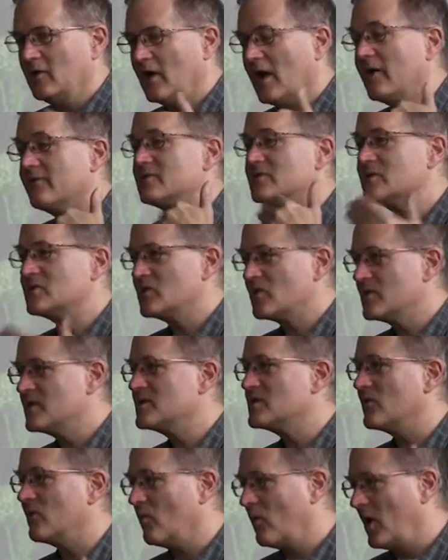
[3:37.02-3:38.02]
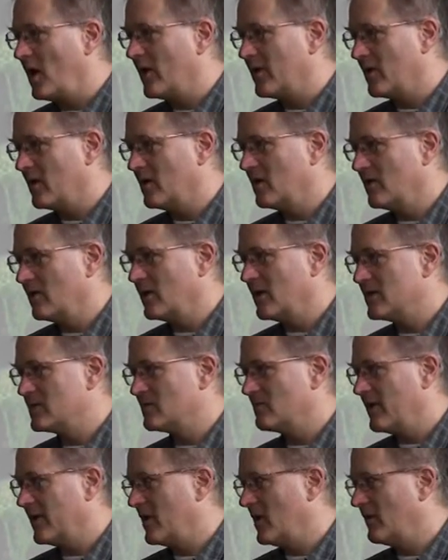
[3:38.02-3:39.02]
have a source of water as
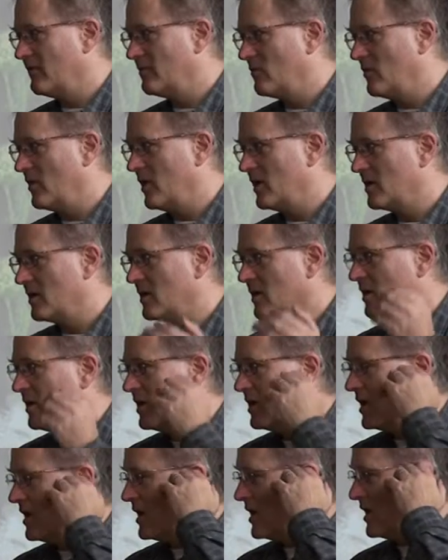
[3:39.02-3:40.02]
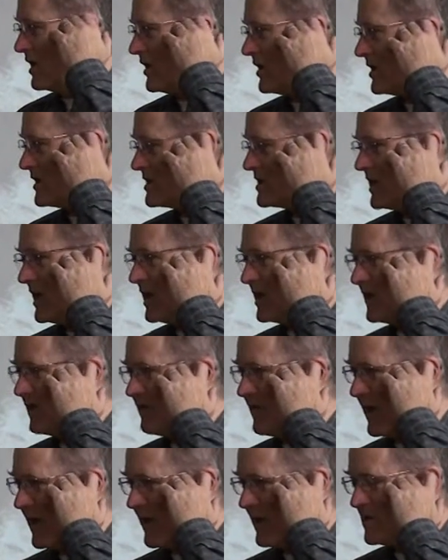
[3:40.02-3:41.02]
runoff water, you can take
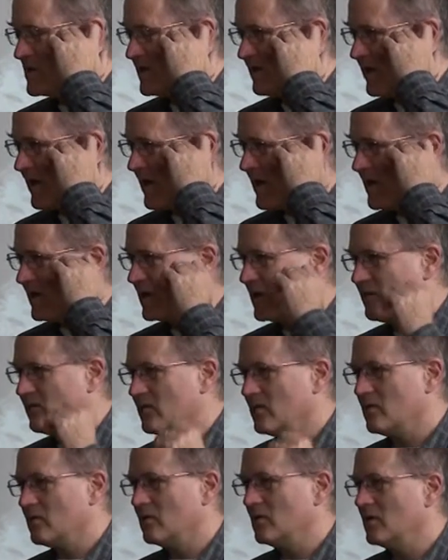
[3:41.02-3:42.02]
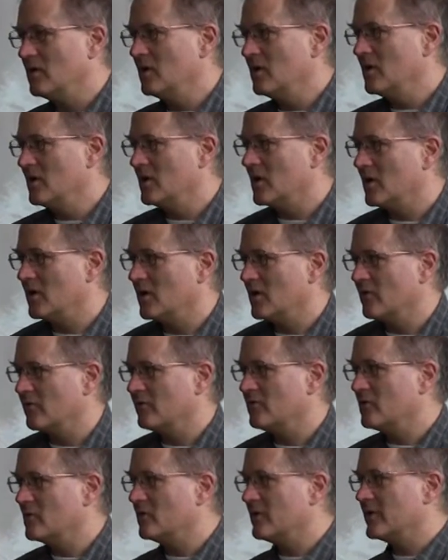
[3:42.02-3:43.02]
advantage of that. I'll give you a
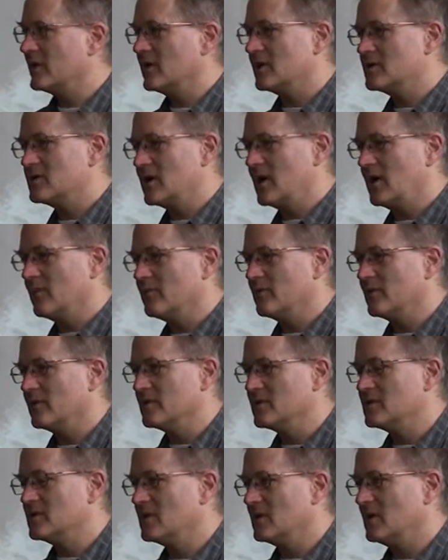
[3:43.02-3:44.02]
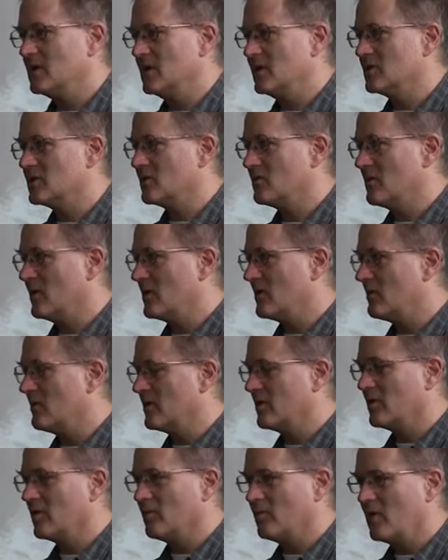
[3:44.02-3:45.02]
few quick examples. In Toronto,
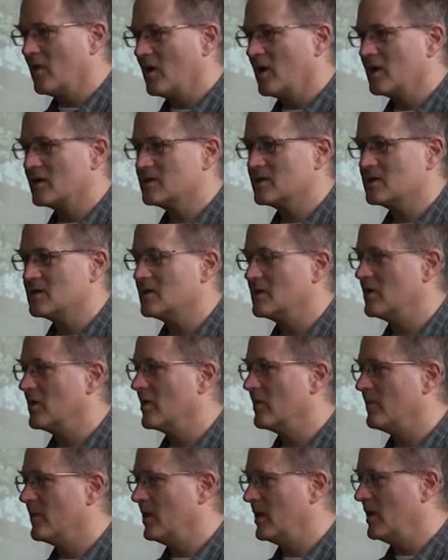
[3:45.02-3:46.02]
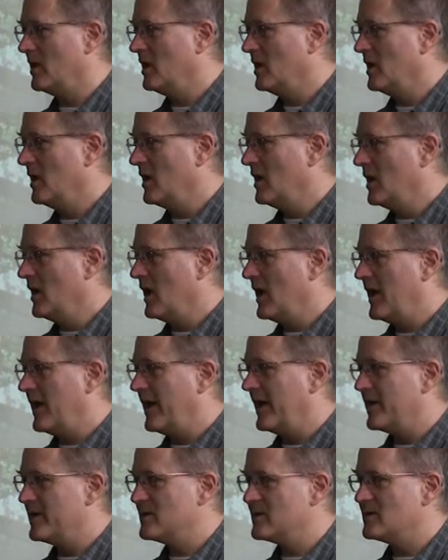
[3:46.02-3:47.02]
one of the parks near me
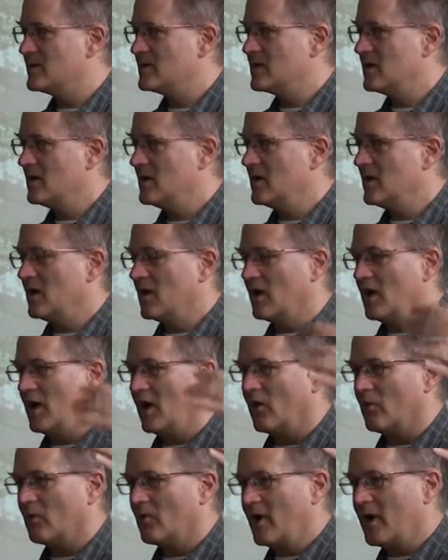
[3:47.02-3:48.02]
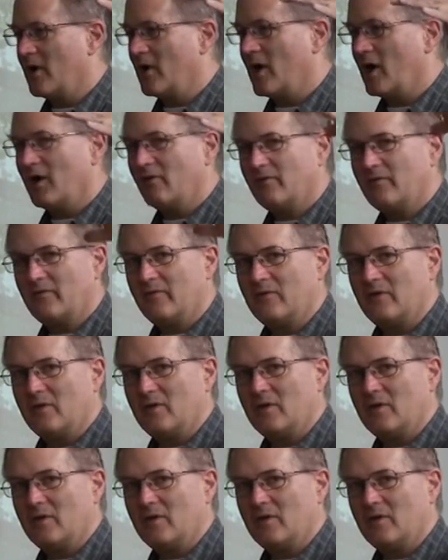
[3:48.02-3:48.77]
has a runoff